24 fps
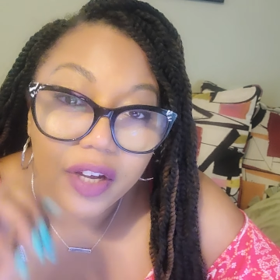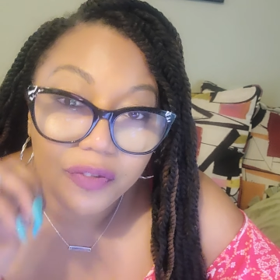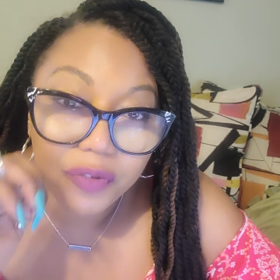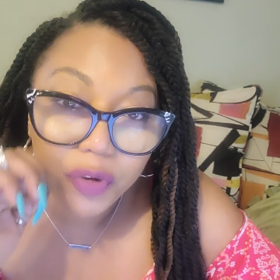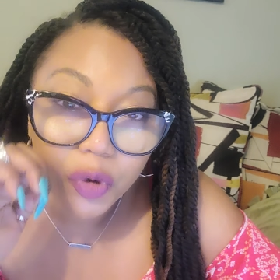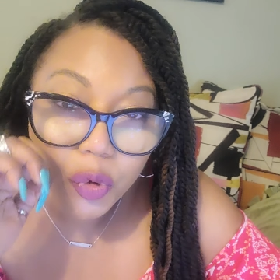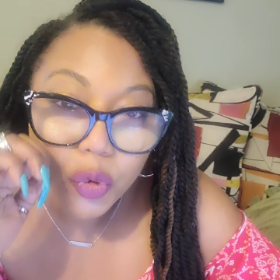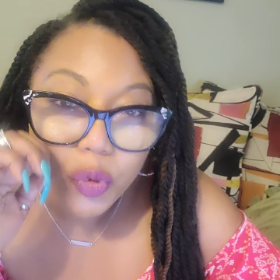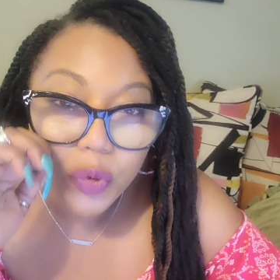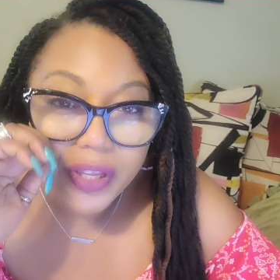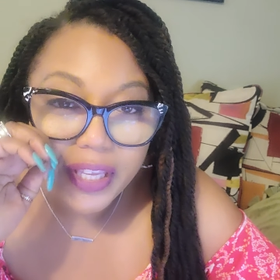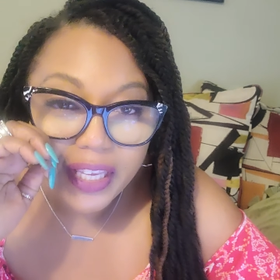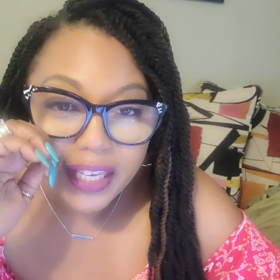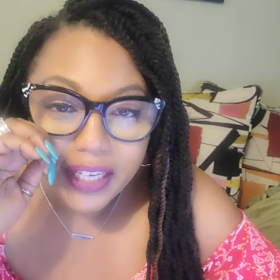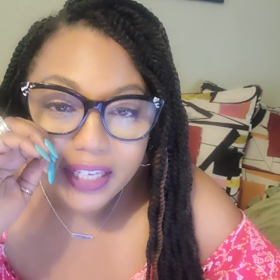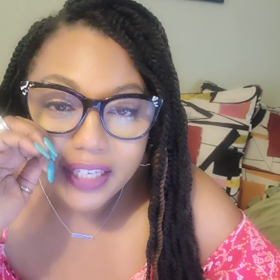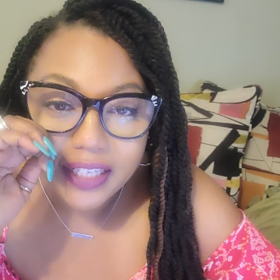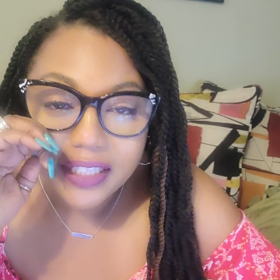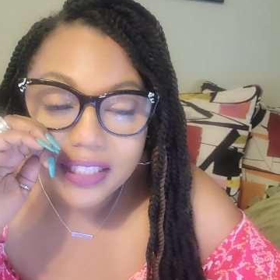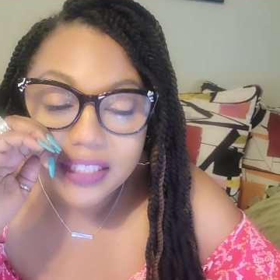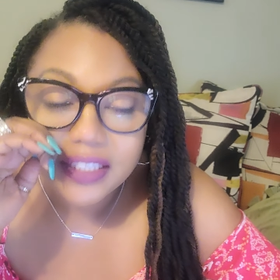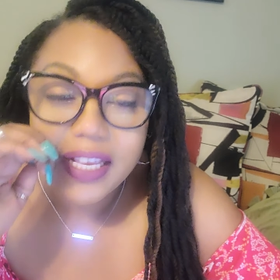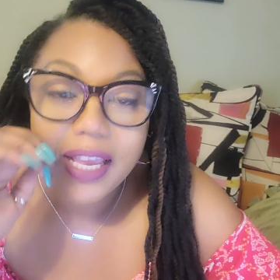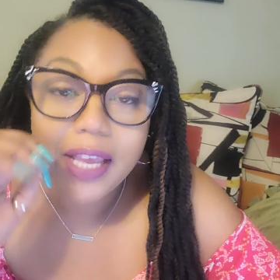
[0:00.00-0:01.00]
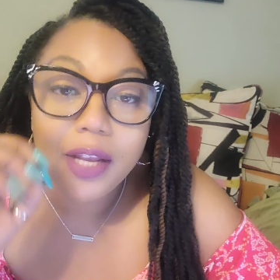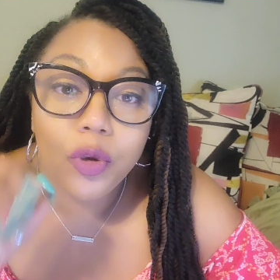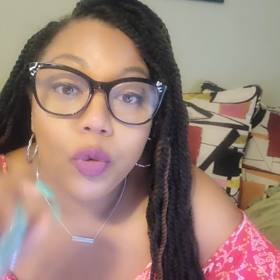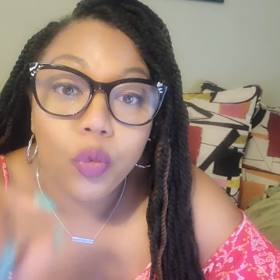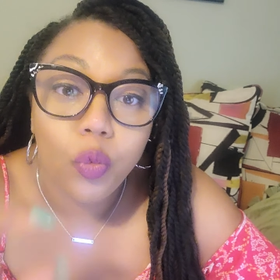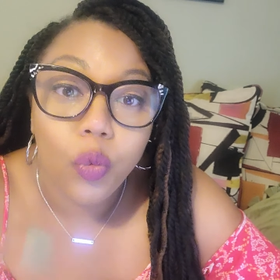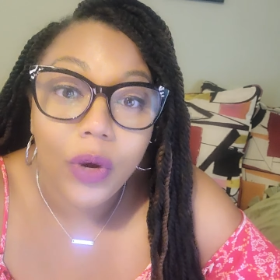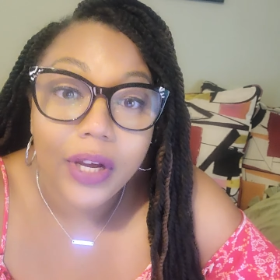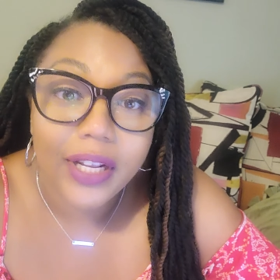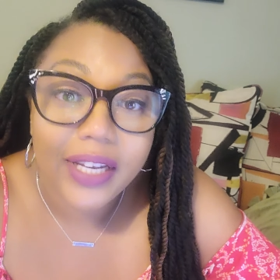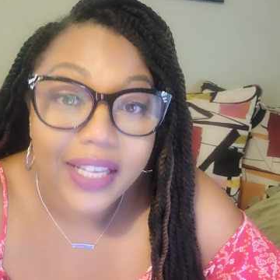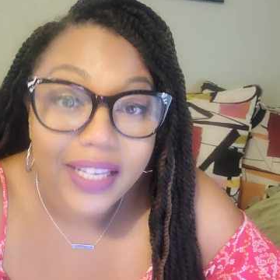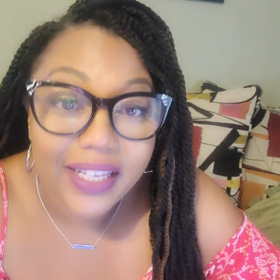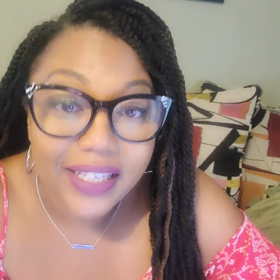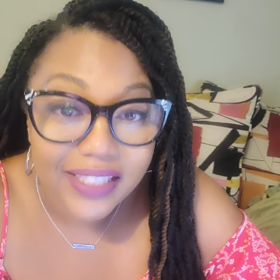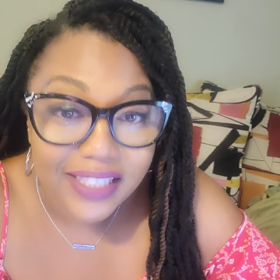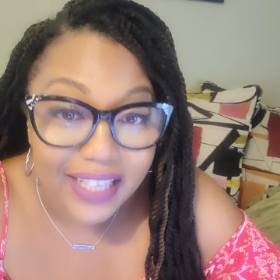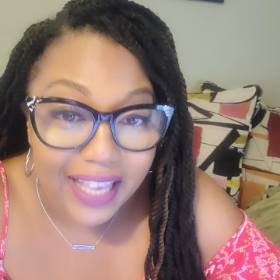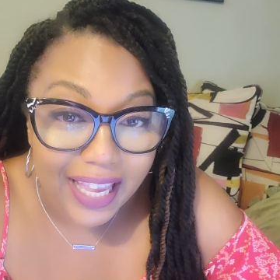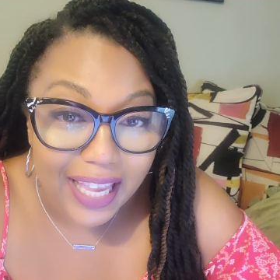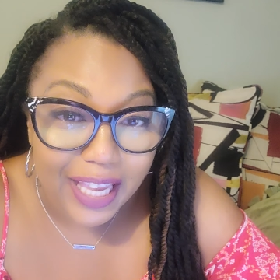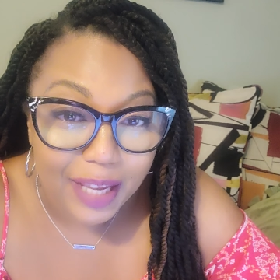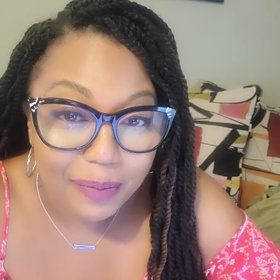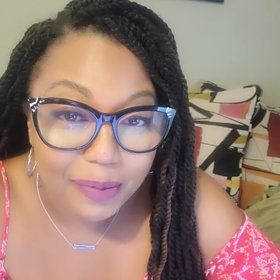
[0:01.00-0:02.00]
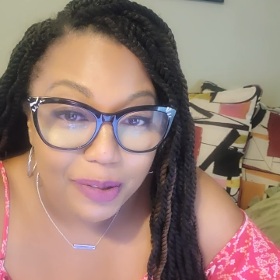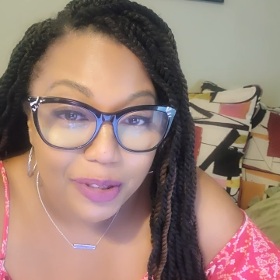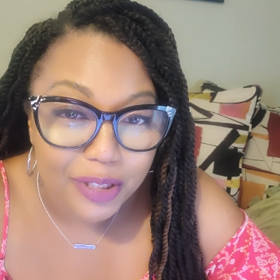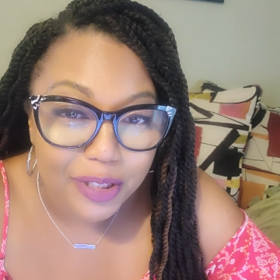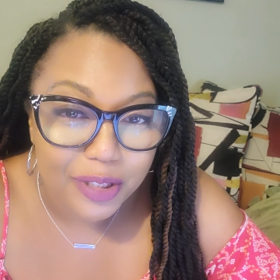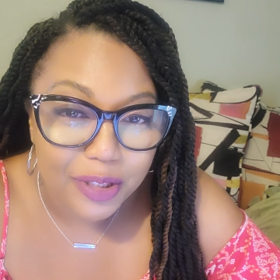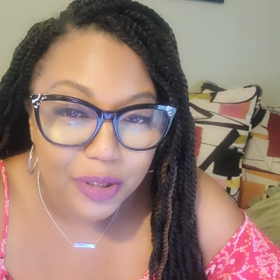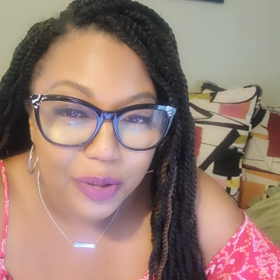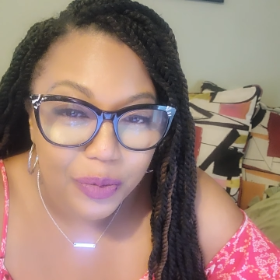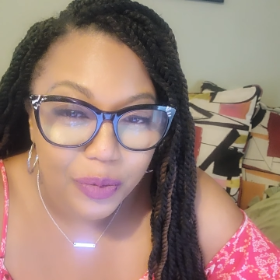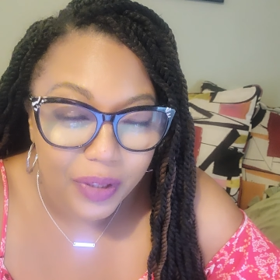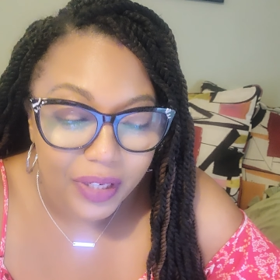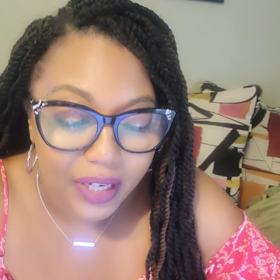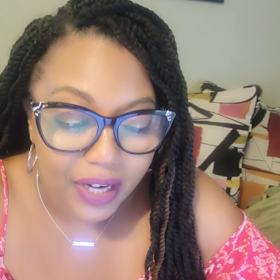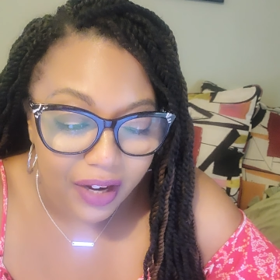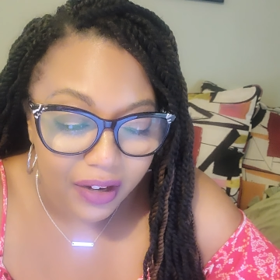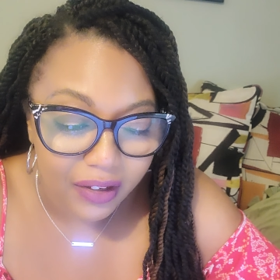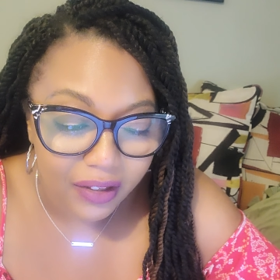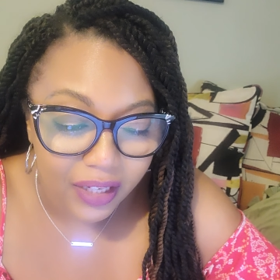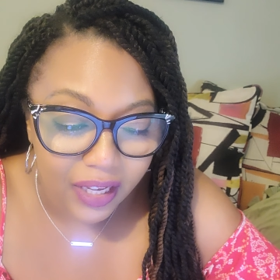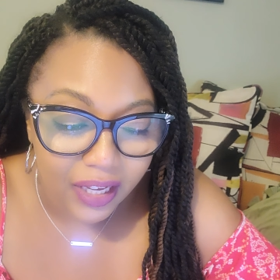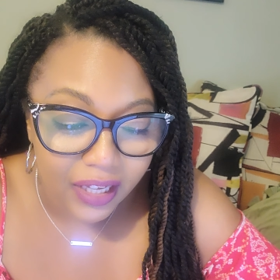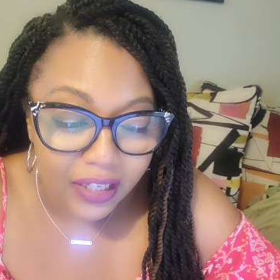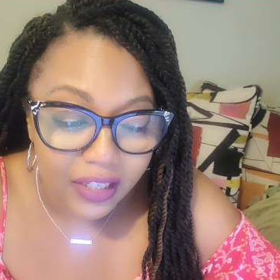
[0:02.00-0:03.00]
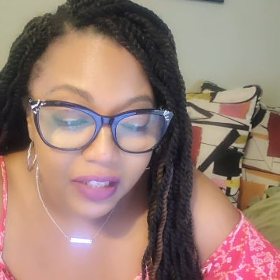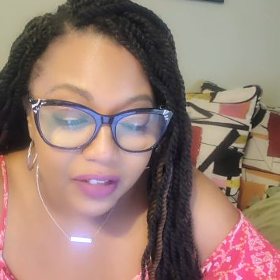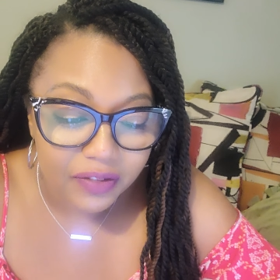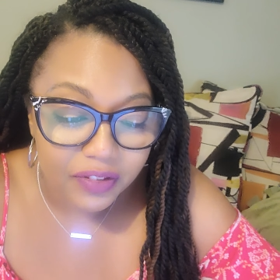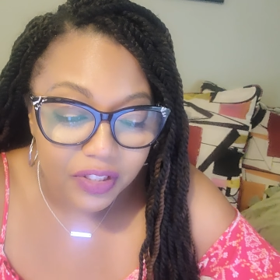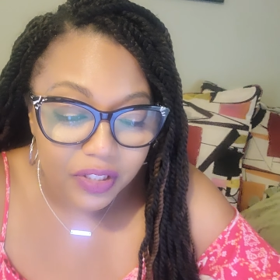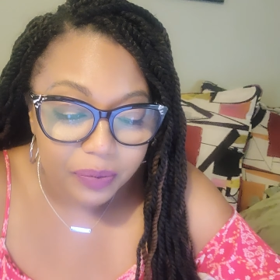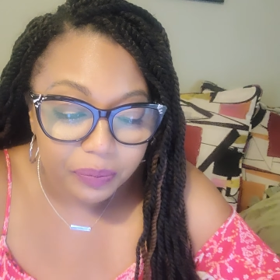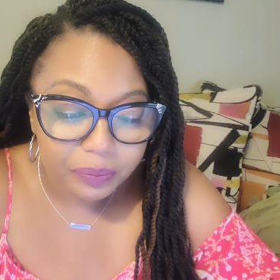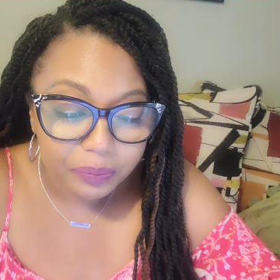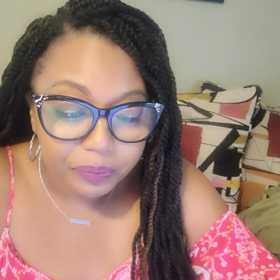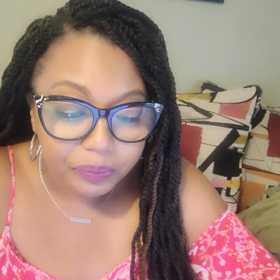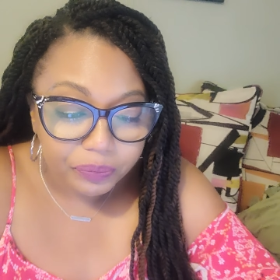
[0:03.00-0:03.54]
of who he is and what he's able to do in our lives.